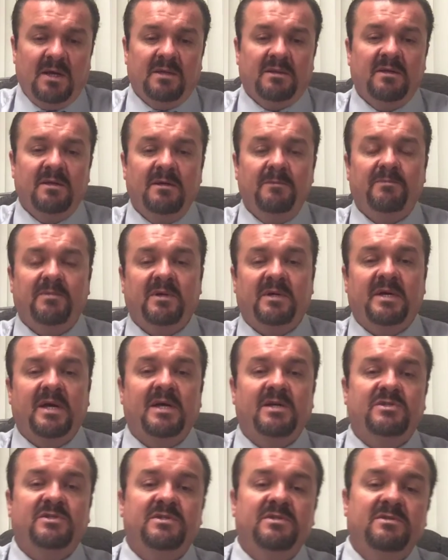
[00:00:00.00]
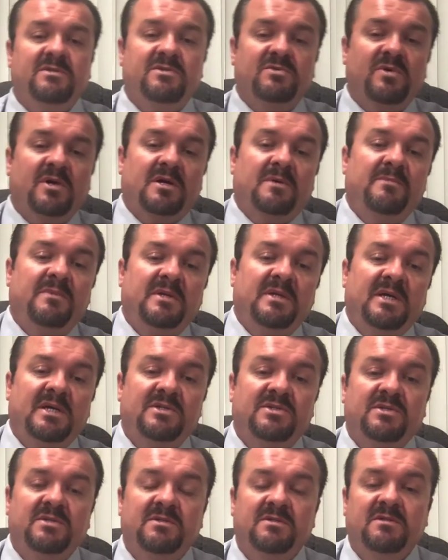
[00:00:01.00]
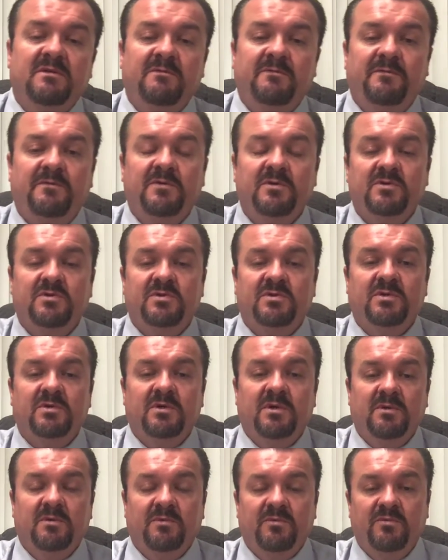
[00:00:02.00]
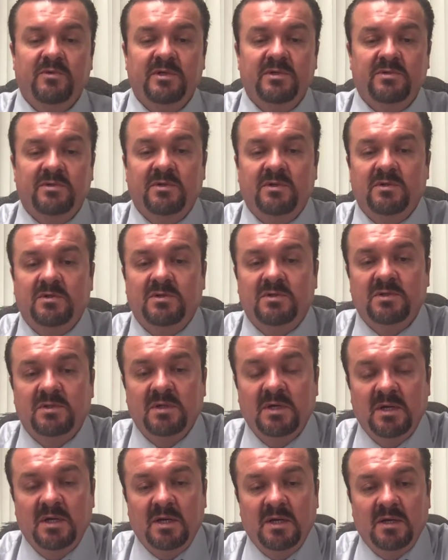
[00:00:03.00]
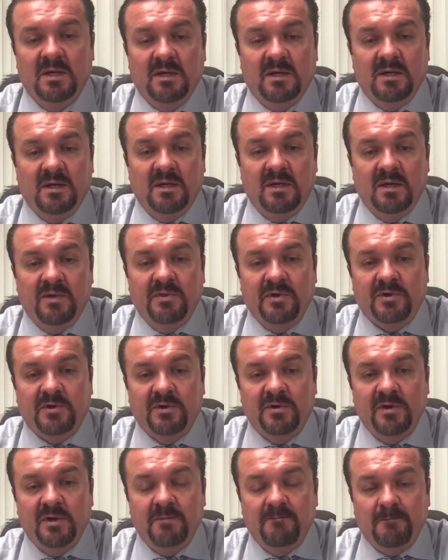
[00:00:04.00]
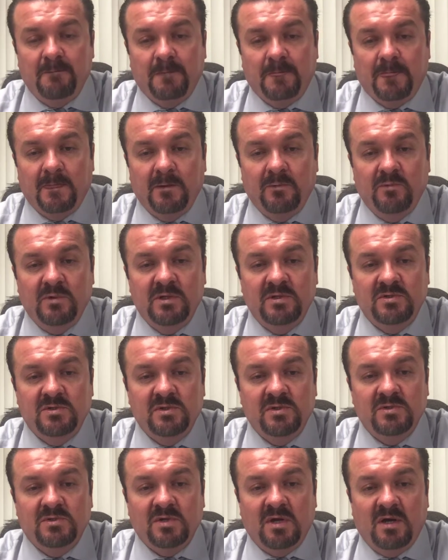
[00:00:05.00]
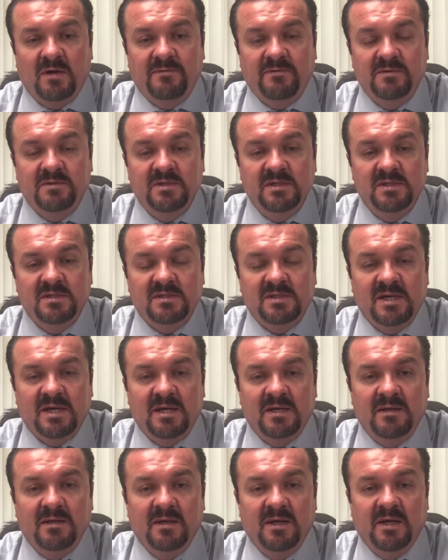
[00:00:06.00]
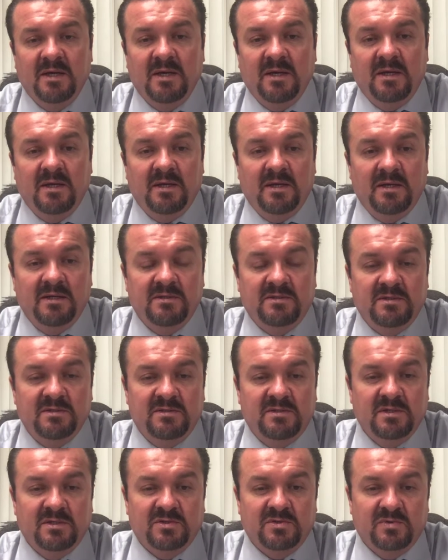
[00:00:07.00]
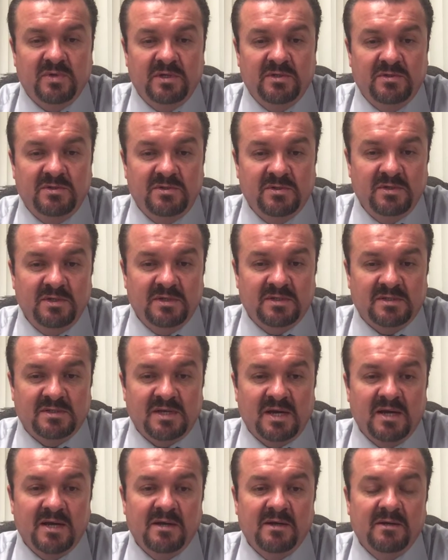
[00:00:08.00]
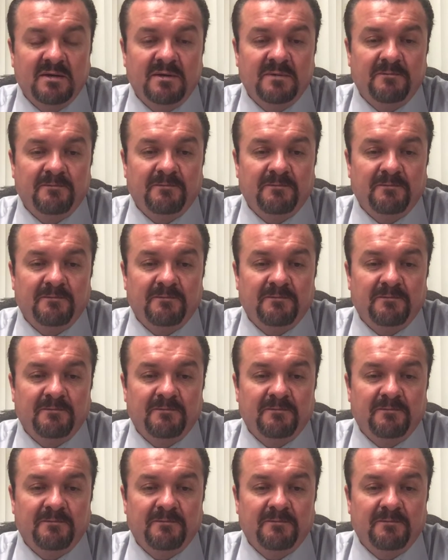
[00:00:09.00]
The implications, recommendations, and future research. The current research offers insight into sixth grade students' diet